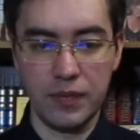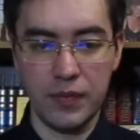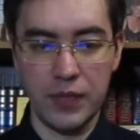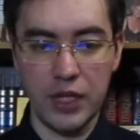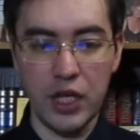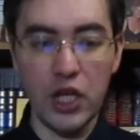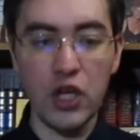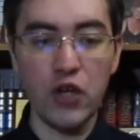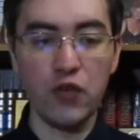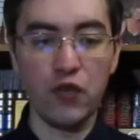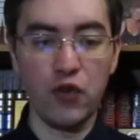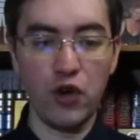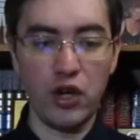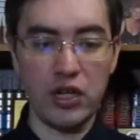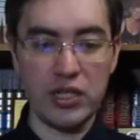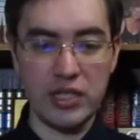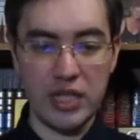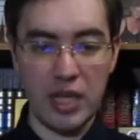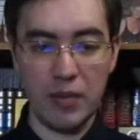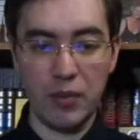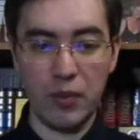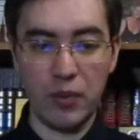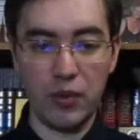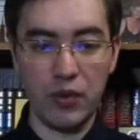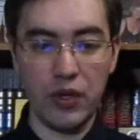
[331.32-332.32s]
For
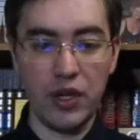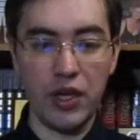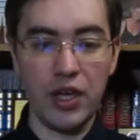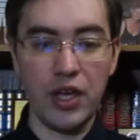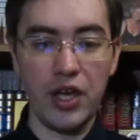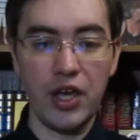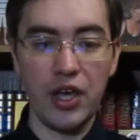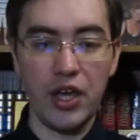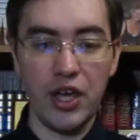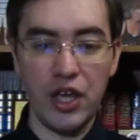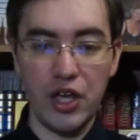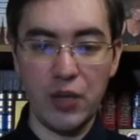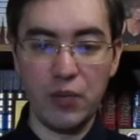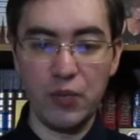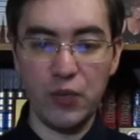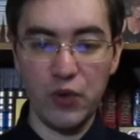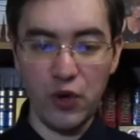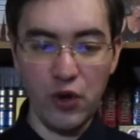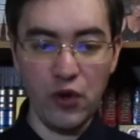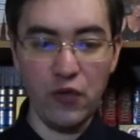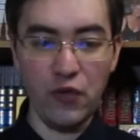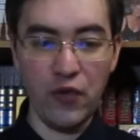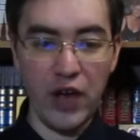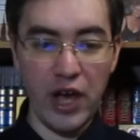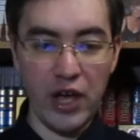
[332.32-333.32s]
example, a
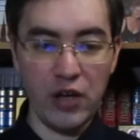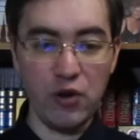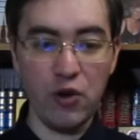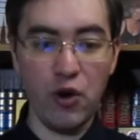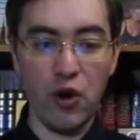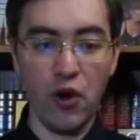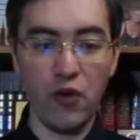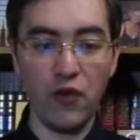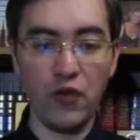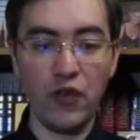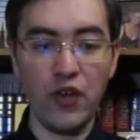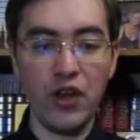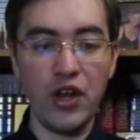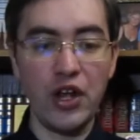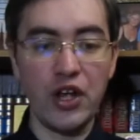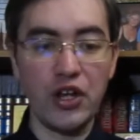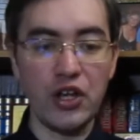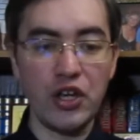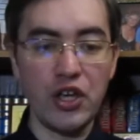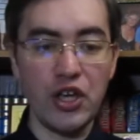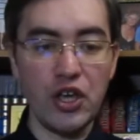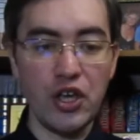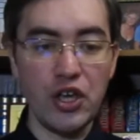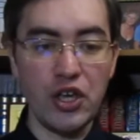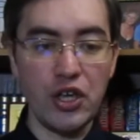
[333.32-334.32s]
profile of
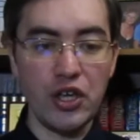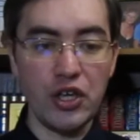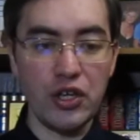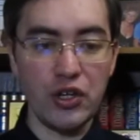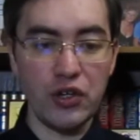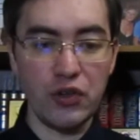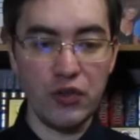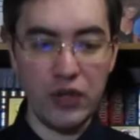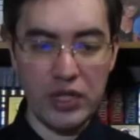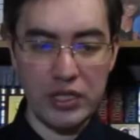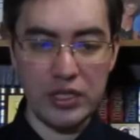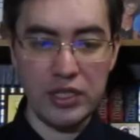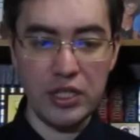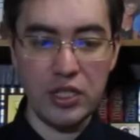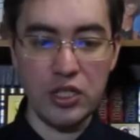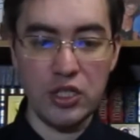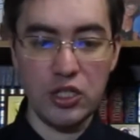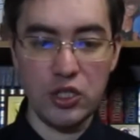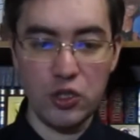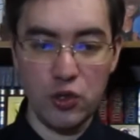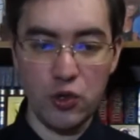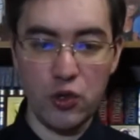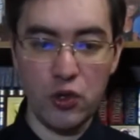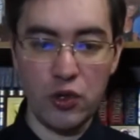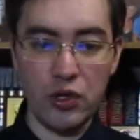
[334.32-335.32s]
Kristen
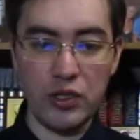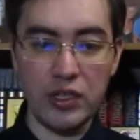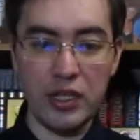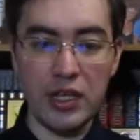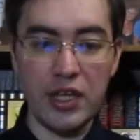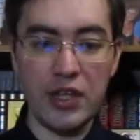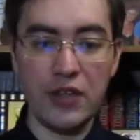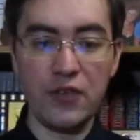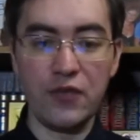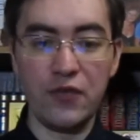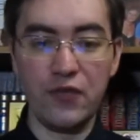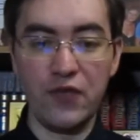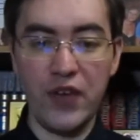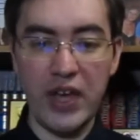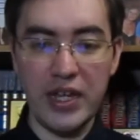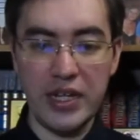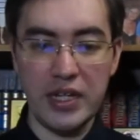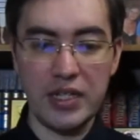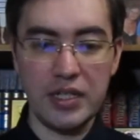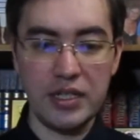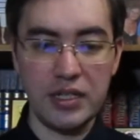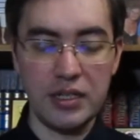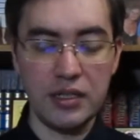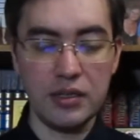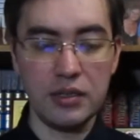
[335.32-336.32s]
Stewart in
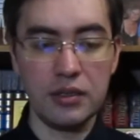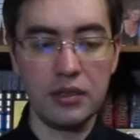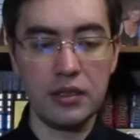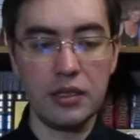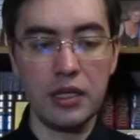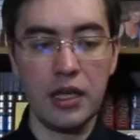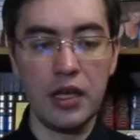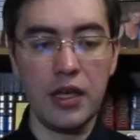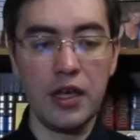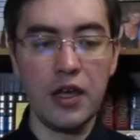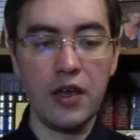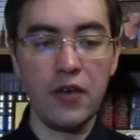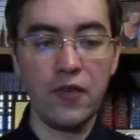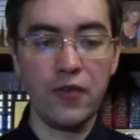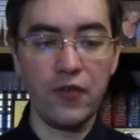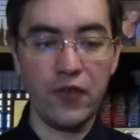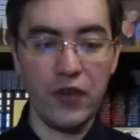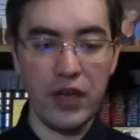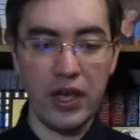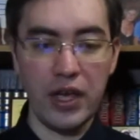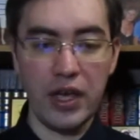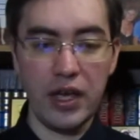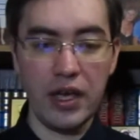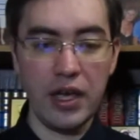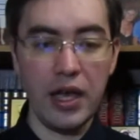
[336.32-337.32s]
Vanity
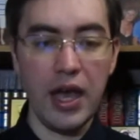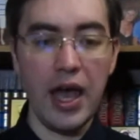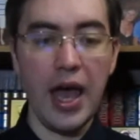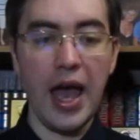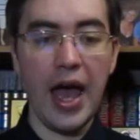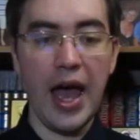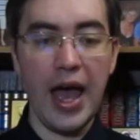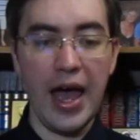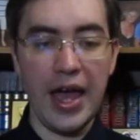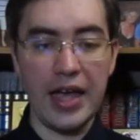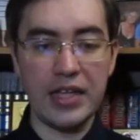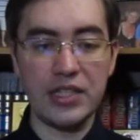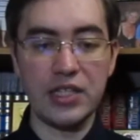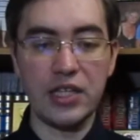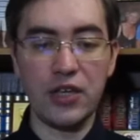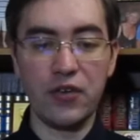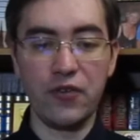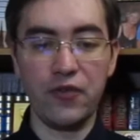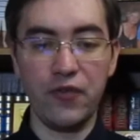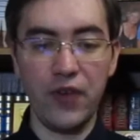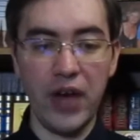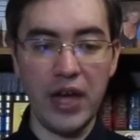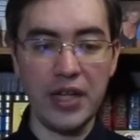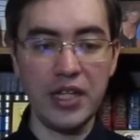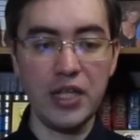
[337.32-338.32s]
Fair has a
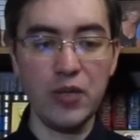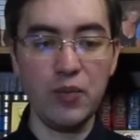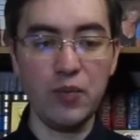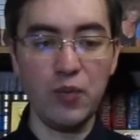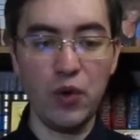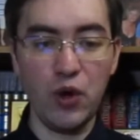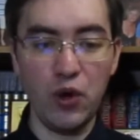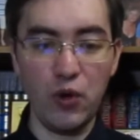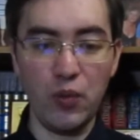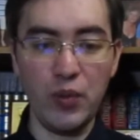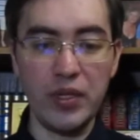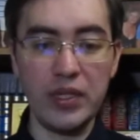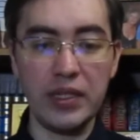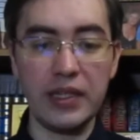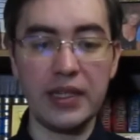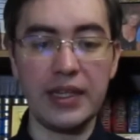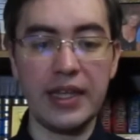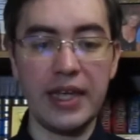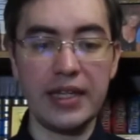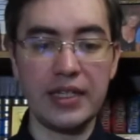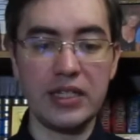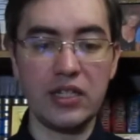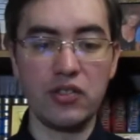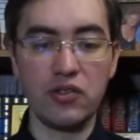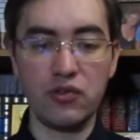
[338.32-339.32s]
funny moment that
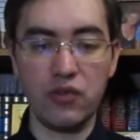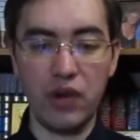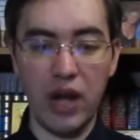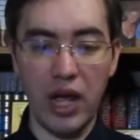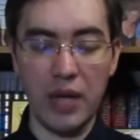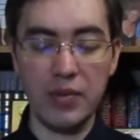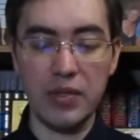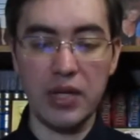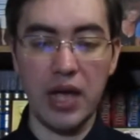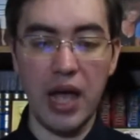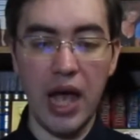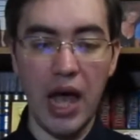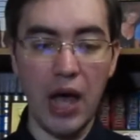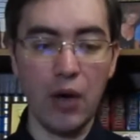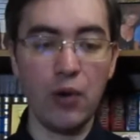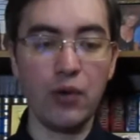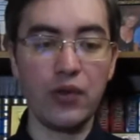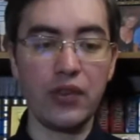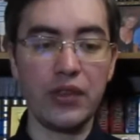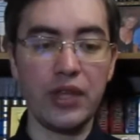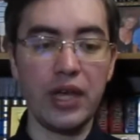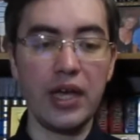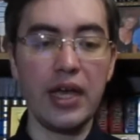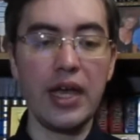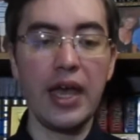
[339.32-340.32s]
describes how the
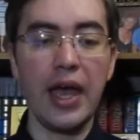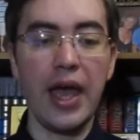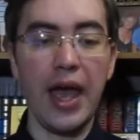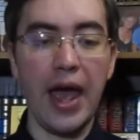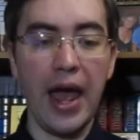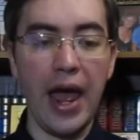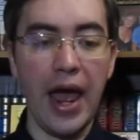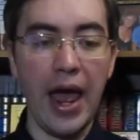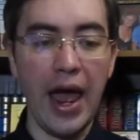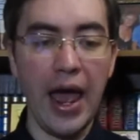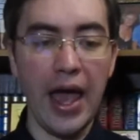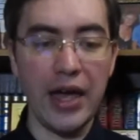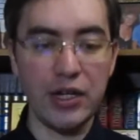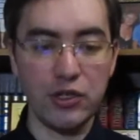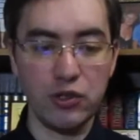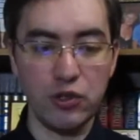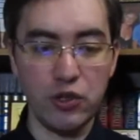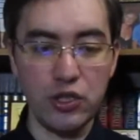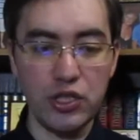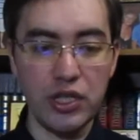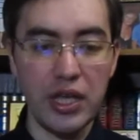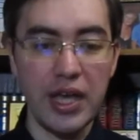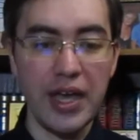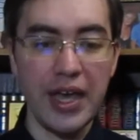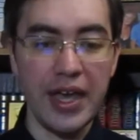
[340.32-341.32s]
actress
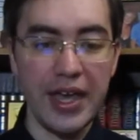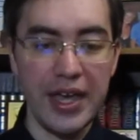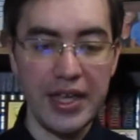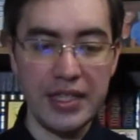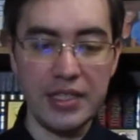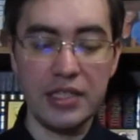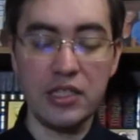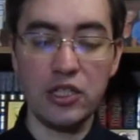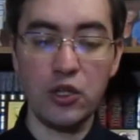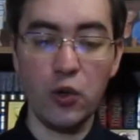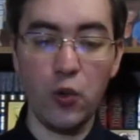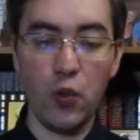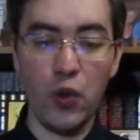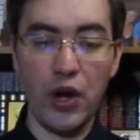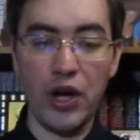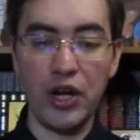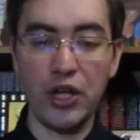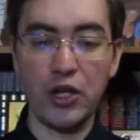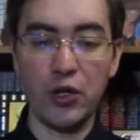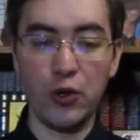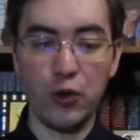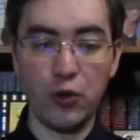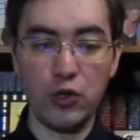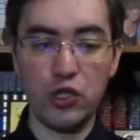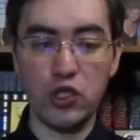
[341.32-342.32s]
isn't a very
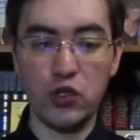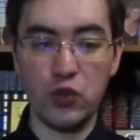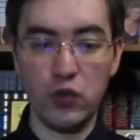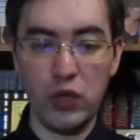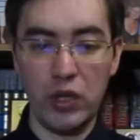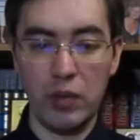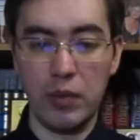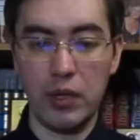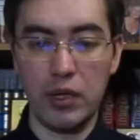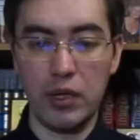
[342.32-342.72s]
good swimmer.